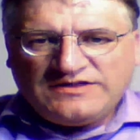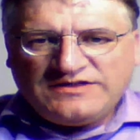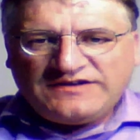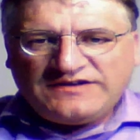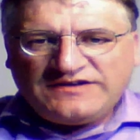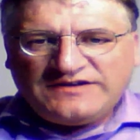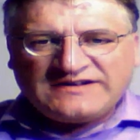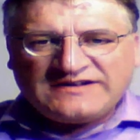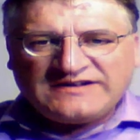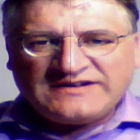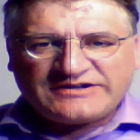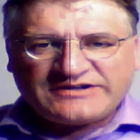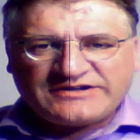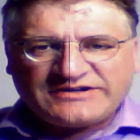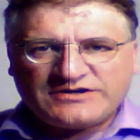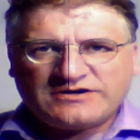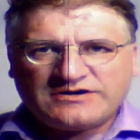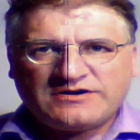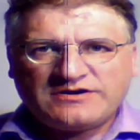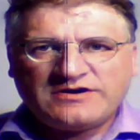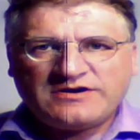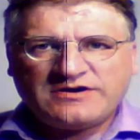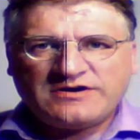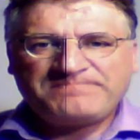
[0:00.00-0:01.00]
In this
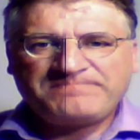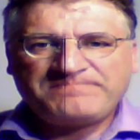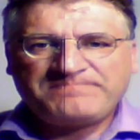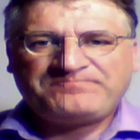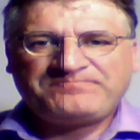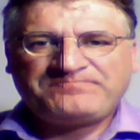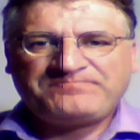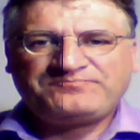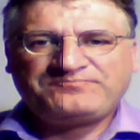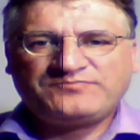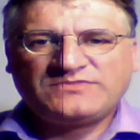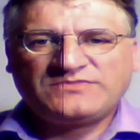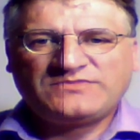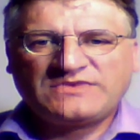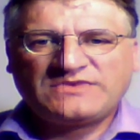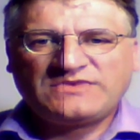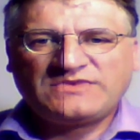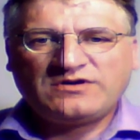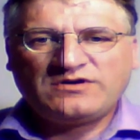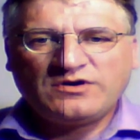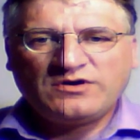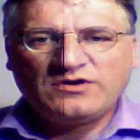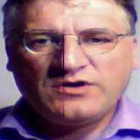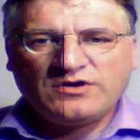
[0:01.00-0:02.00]
lecture,
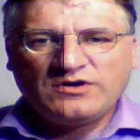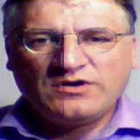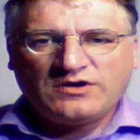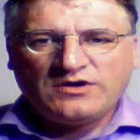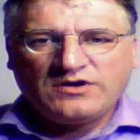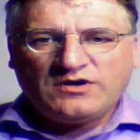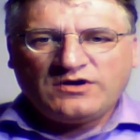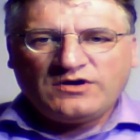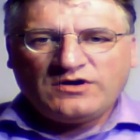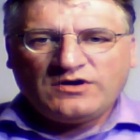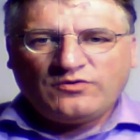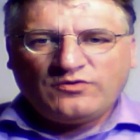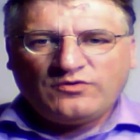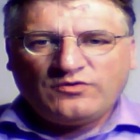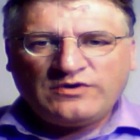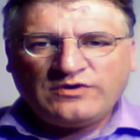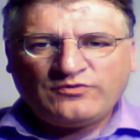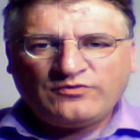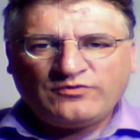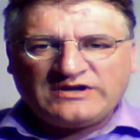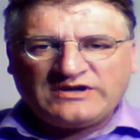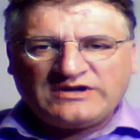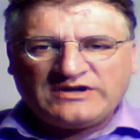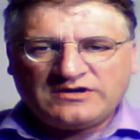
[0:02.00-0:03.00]

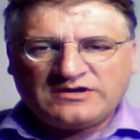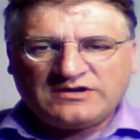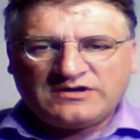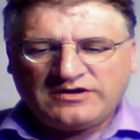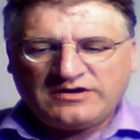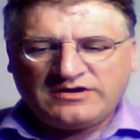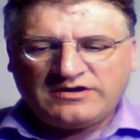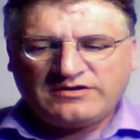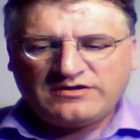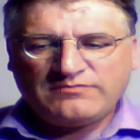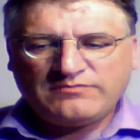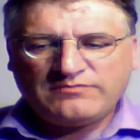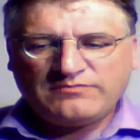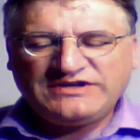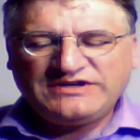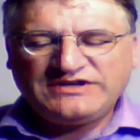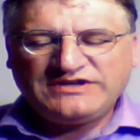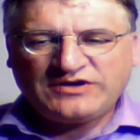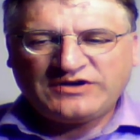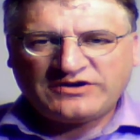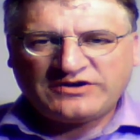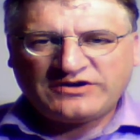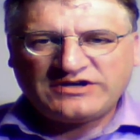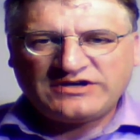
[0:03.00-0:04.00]
we will
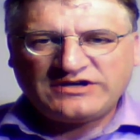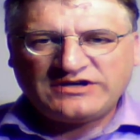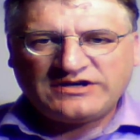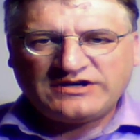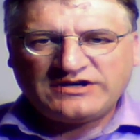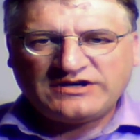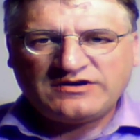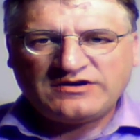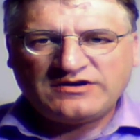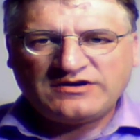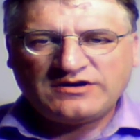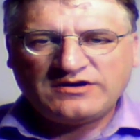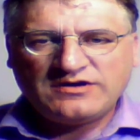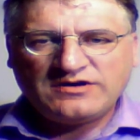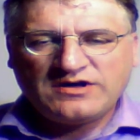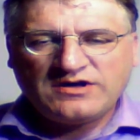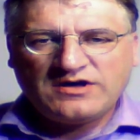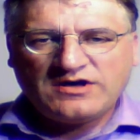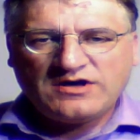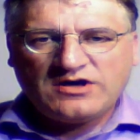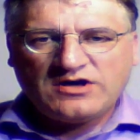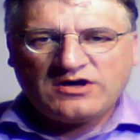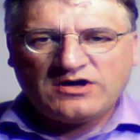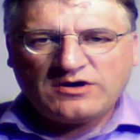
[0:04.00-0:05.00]
be talking
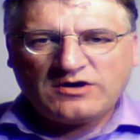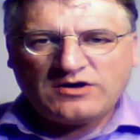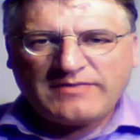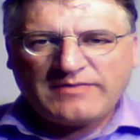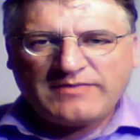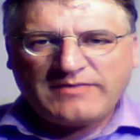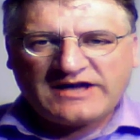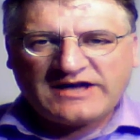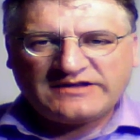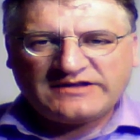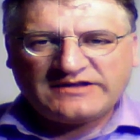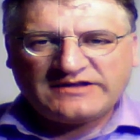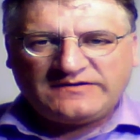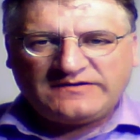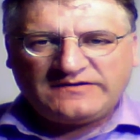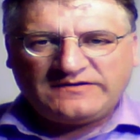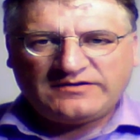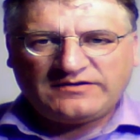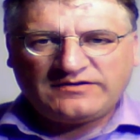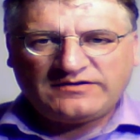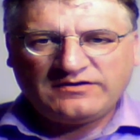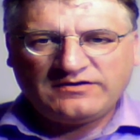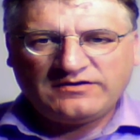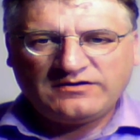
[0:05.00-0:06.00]
about
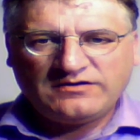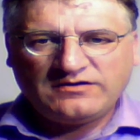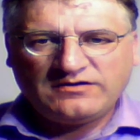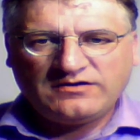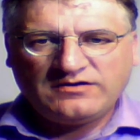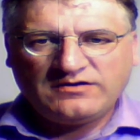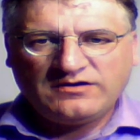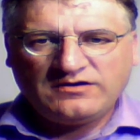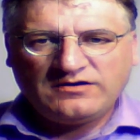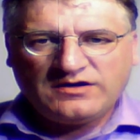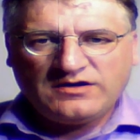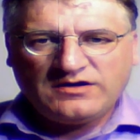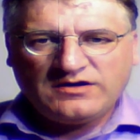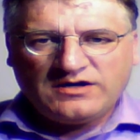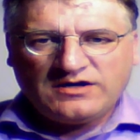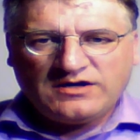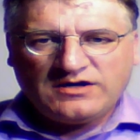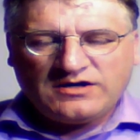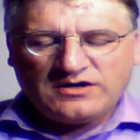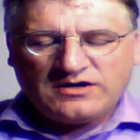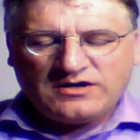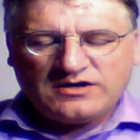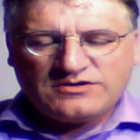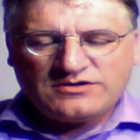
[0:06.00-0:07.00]

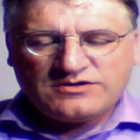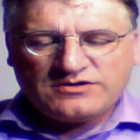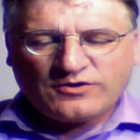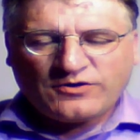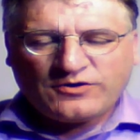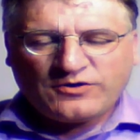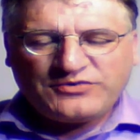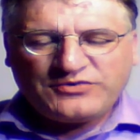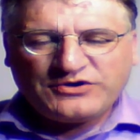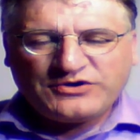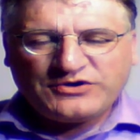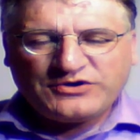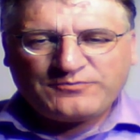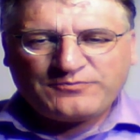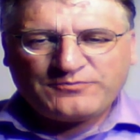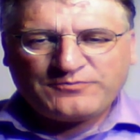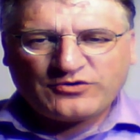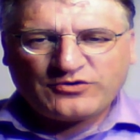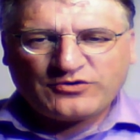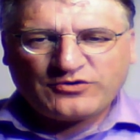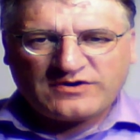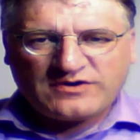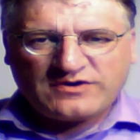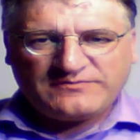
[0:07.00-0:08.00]
the computer
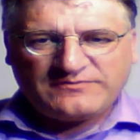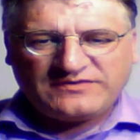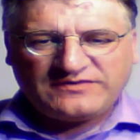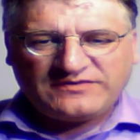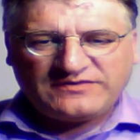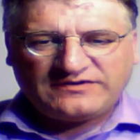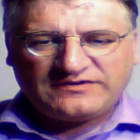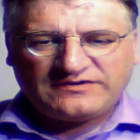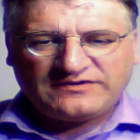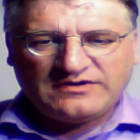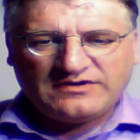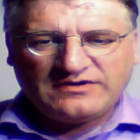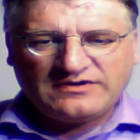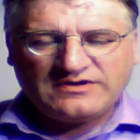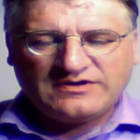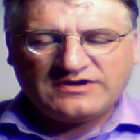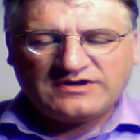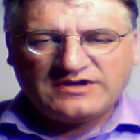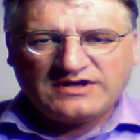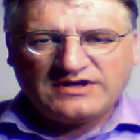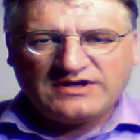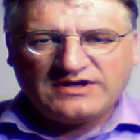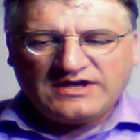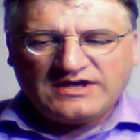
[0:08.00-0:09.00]
programs
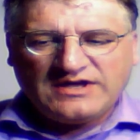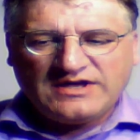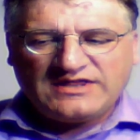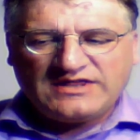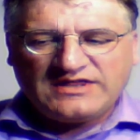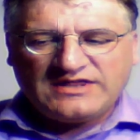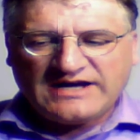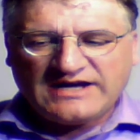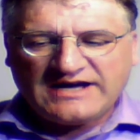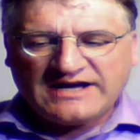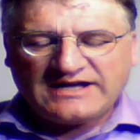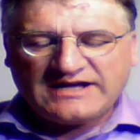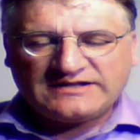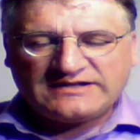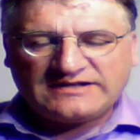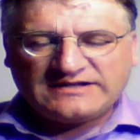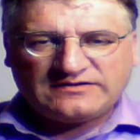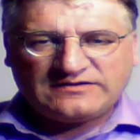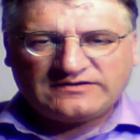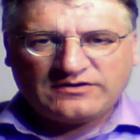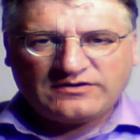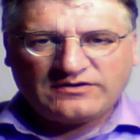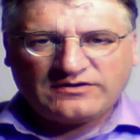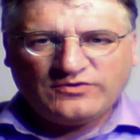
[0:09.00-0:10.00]

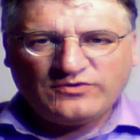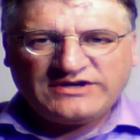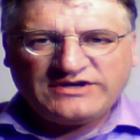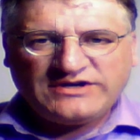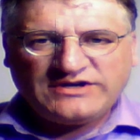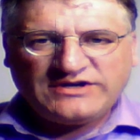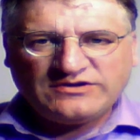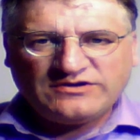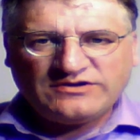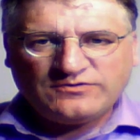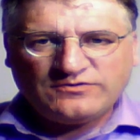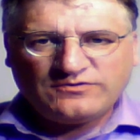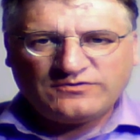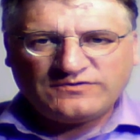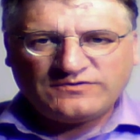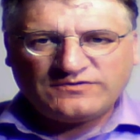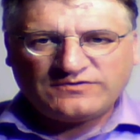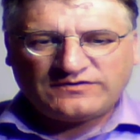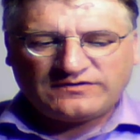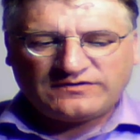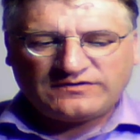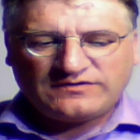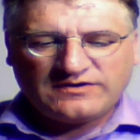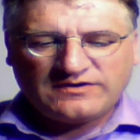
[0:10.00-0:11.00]
that we can
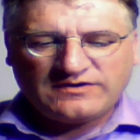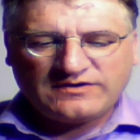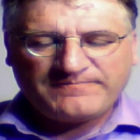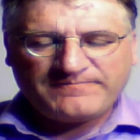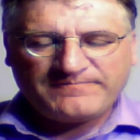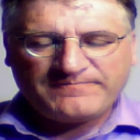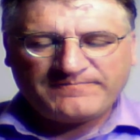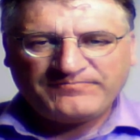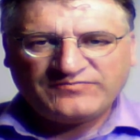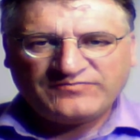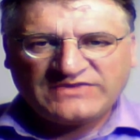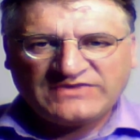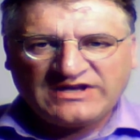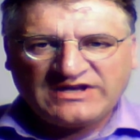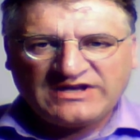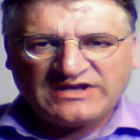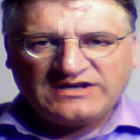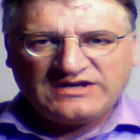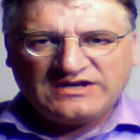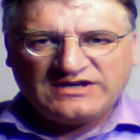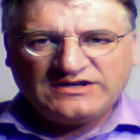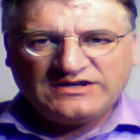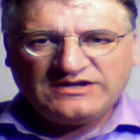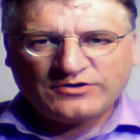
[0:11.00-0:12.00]
use
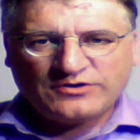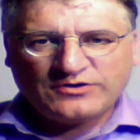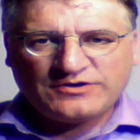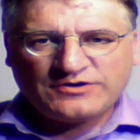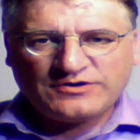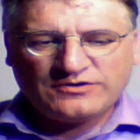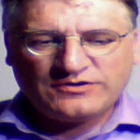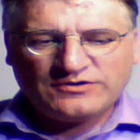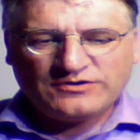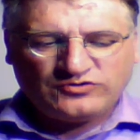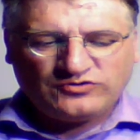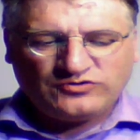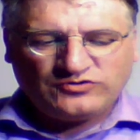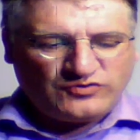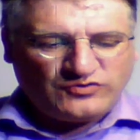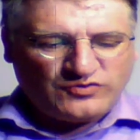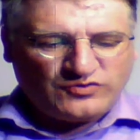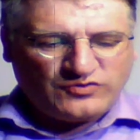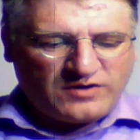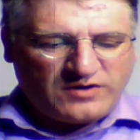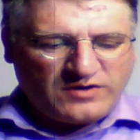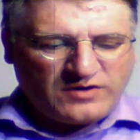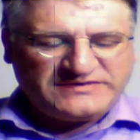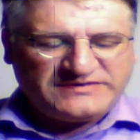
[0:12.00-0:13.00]
in order
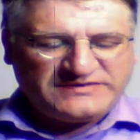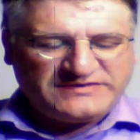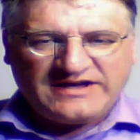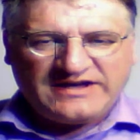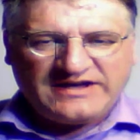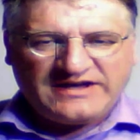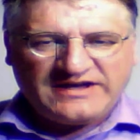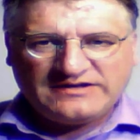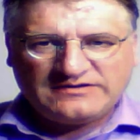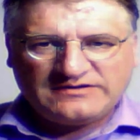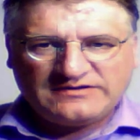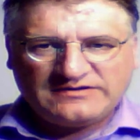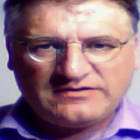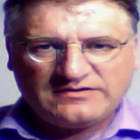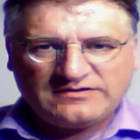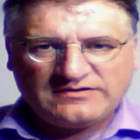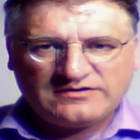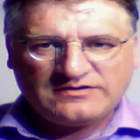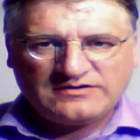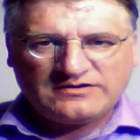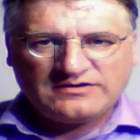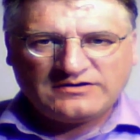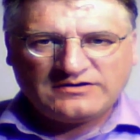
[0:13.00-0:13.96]
to obtain